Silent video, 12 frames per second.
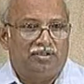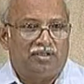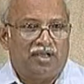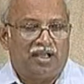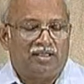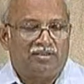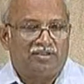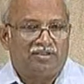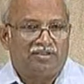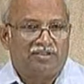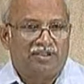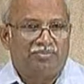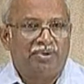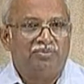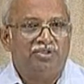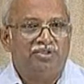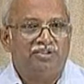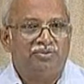and this
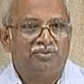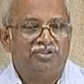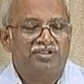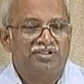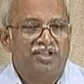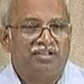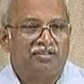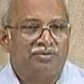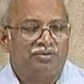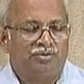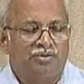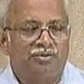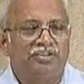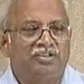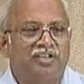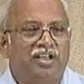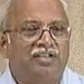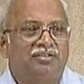capability to withstand